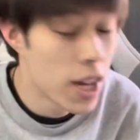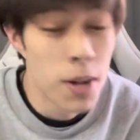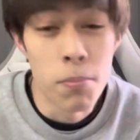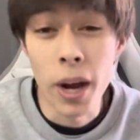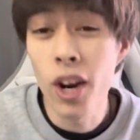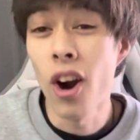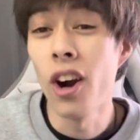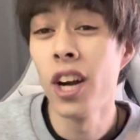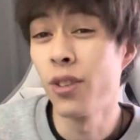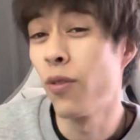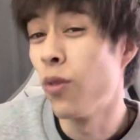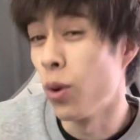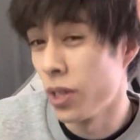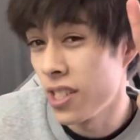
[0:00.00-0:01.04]
My car has
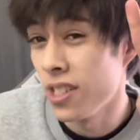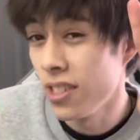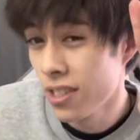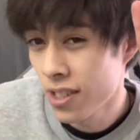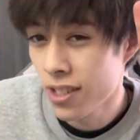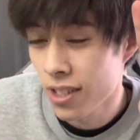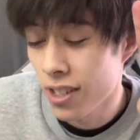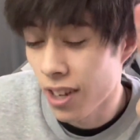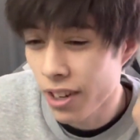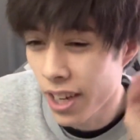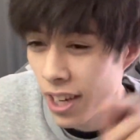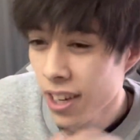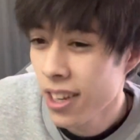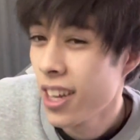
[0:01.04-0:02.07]
4 seats, okay?